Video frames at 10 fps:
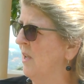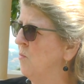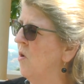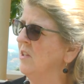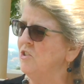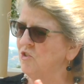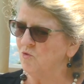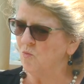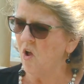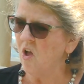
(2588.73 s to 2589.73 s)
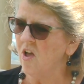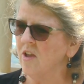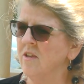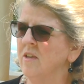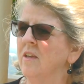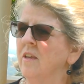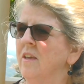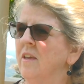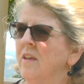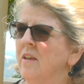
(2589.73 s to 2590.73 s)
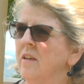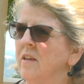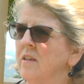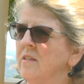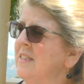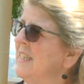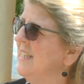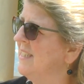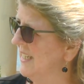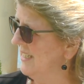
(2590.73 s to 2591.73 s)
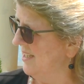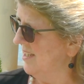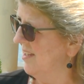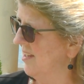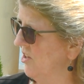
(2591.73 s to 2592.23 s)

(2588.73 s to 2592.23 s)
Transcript: They want strong citizens